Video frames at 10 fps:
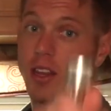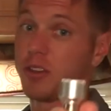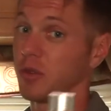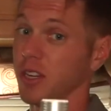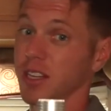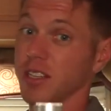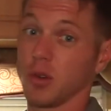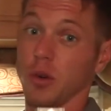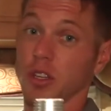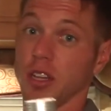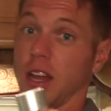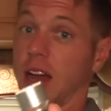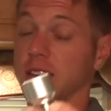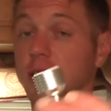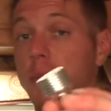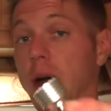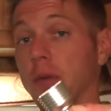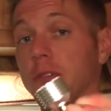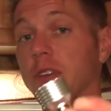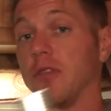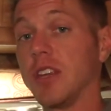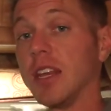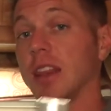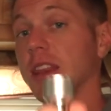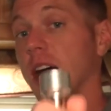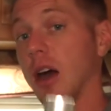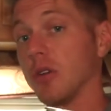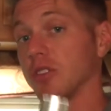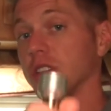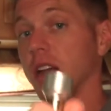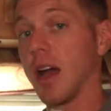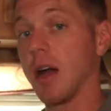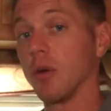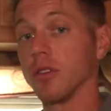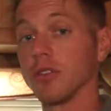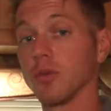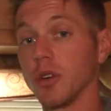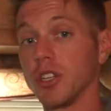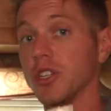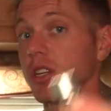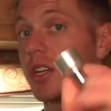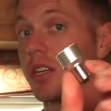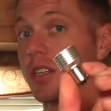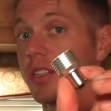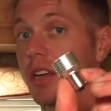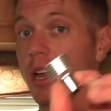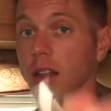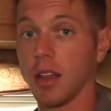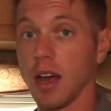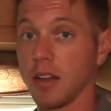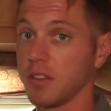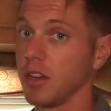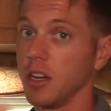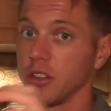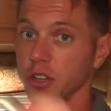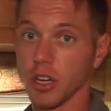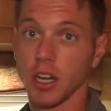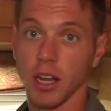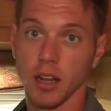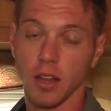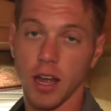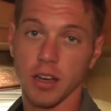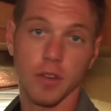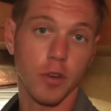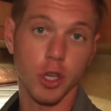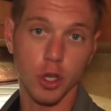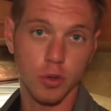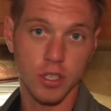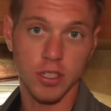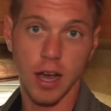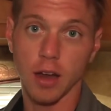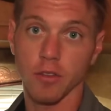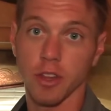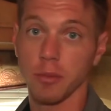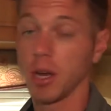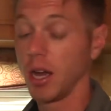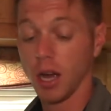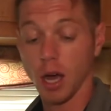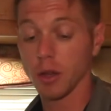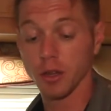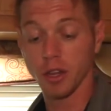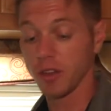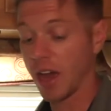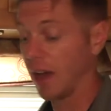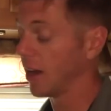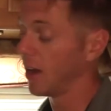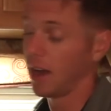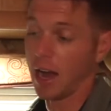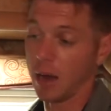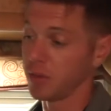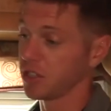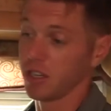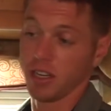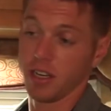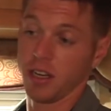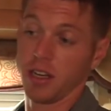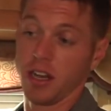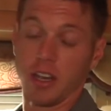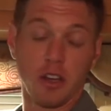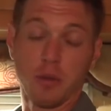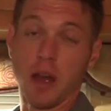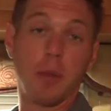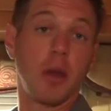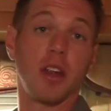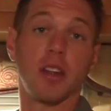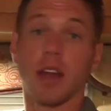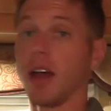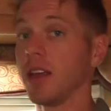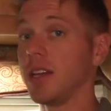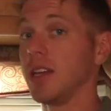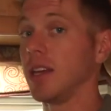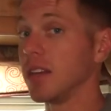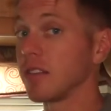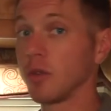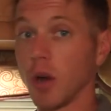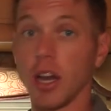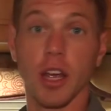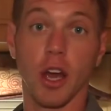this one is going to last about fifty thousand hours, which is a lot. So you're going to get a lot of different uses out of them. Other than that, I'm just going to let you know my opinion. L E D is the way to